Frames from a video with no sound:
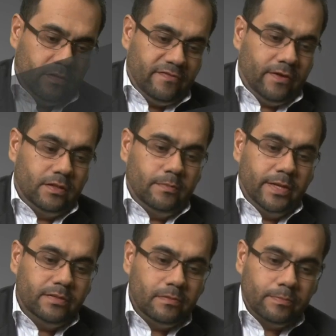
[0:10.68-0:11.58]
the
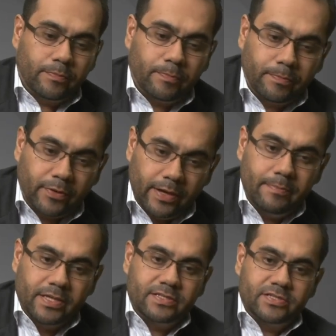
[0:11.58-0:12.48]
fundamental
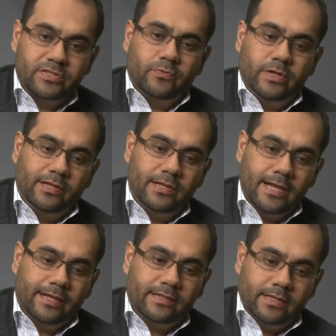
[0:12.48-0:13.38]
premise with
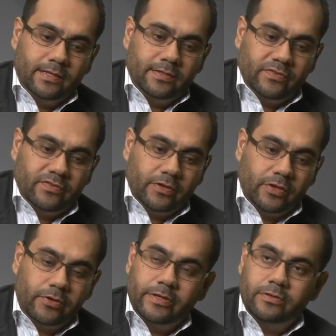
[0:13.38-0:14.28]
connecting
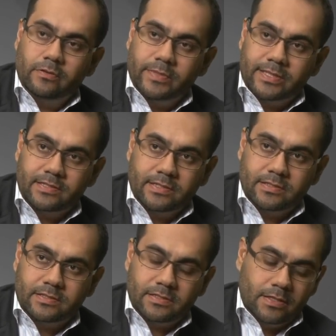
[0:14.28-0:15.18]
security to the
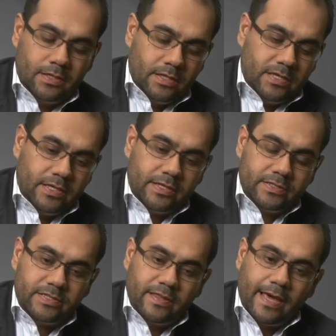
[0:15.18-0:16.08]
business
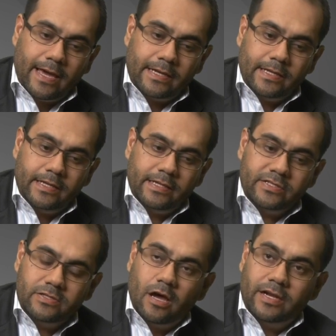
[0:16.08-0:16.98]
is that it
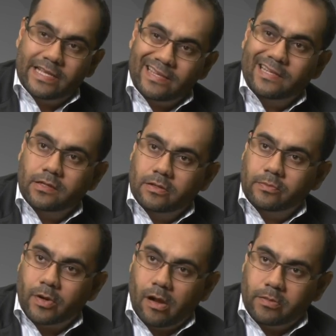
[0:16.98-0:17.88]
is not a
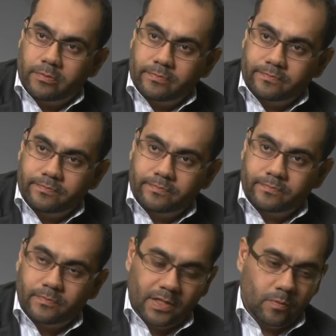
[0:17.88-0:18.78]
technical problem.
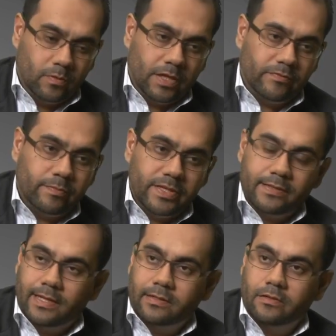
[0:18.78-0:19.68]
It will never be
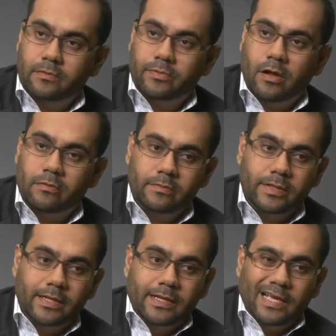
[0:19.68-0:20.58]
a technical
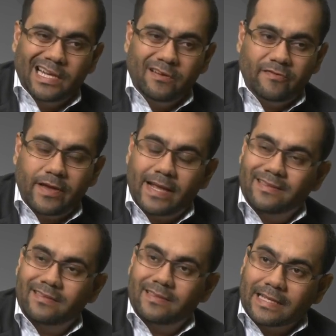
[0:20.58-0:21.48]
problem, and in
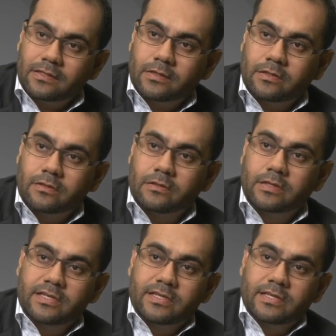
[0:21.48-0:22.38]
fact, the technical